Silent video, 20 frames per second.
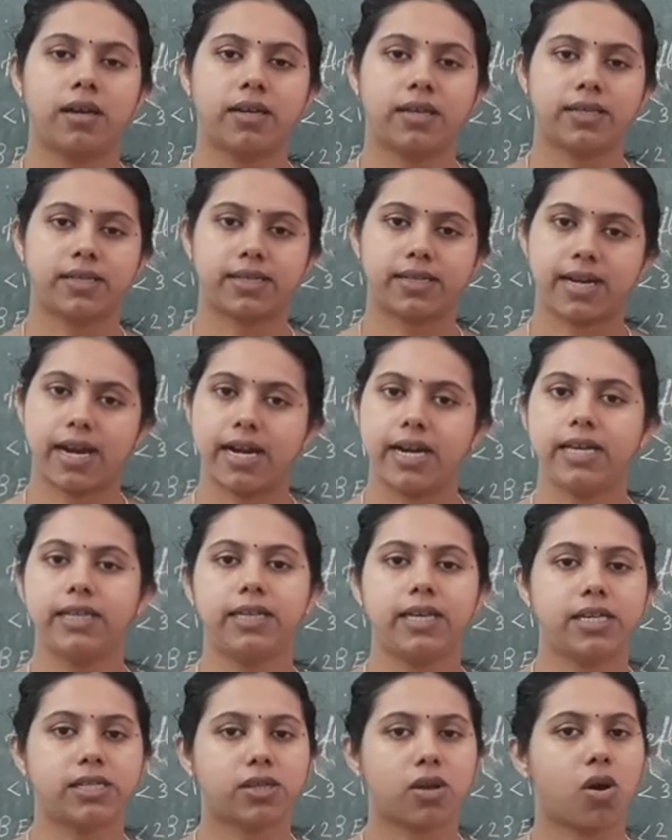study
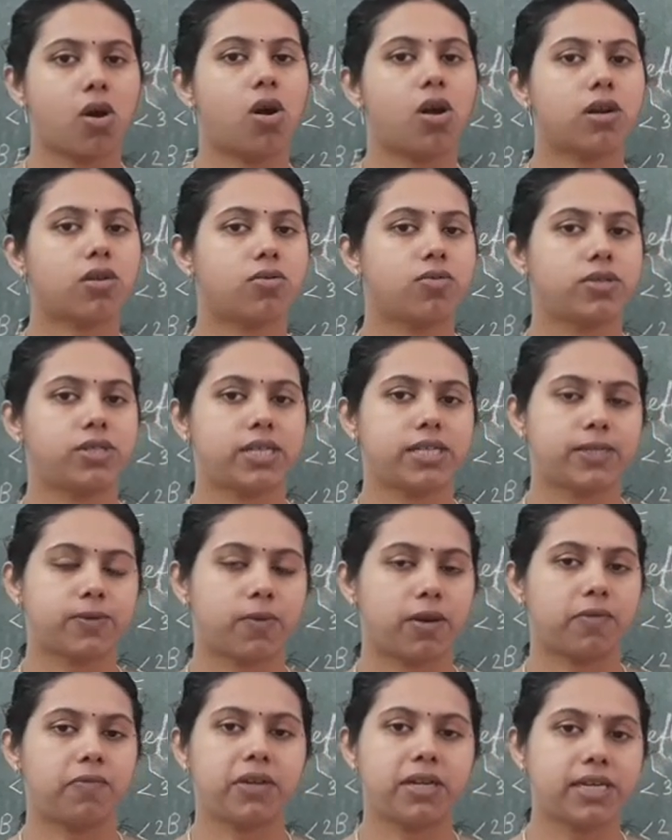these all questions
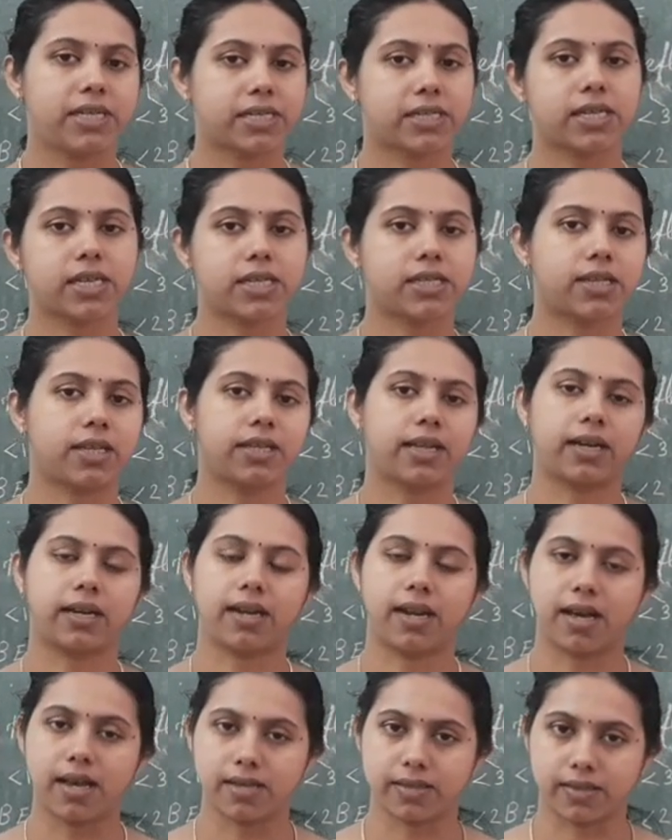what we discussed in the
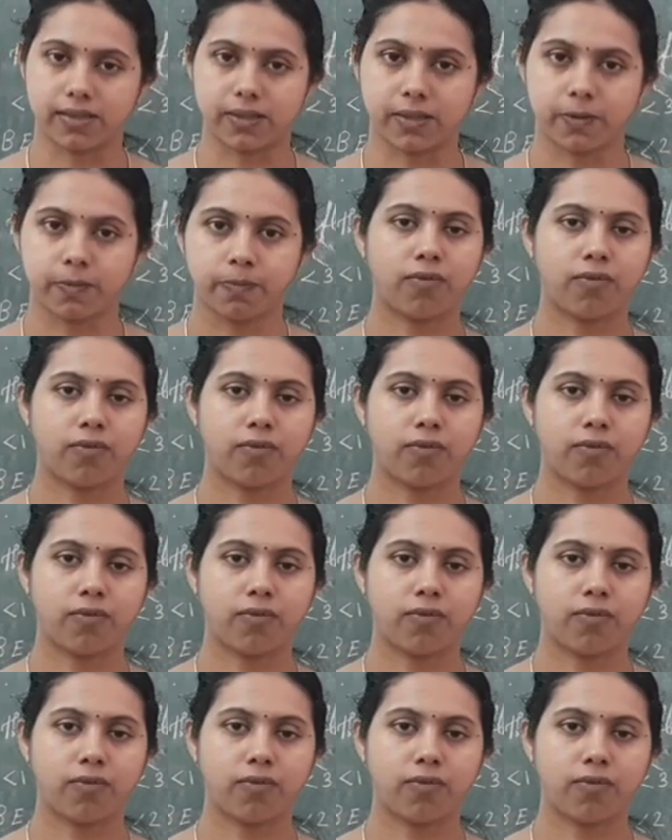class.